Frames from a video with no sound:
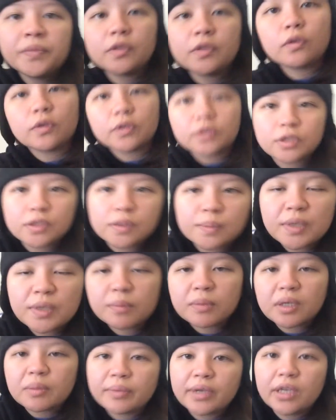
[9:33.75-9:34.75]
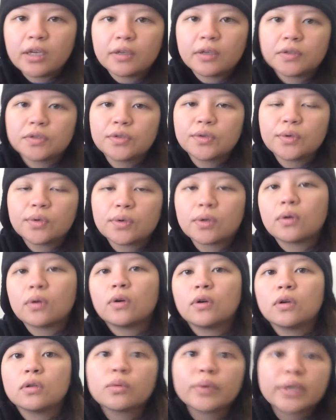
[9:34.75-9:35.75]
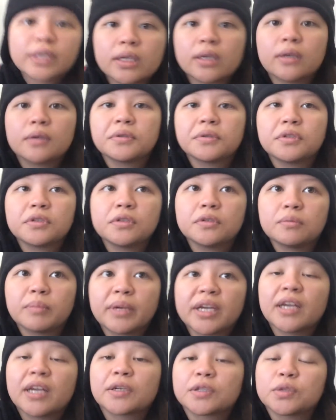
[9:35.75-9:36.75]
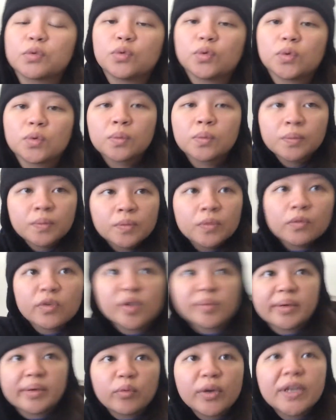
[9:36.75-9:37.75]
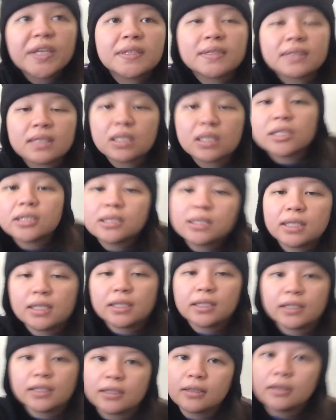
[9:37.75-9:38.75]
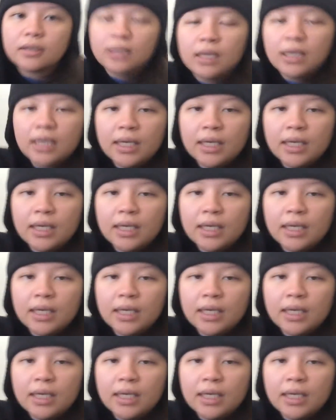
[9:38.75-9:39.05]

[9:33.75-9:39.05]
or just make my pants go all the way down to my actual, where my waist is. And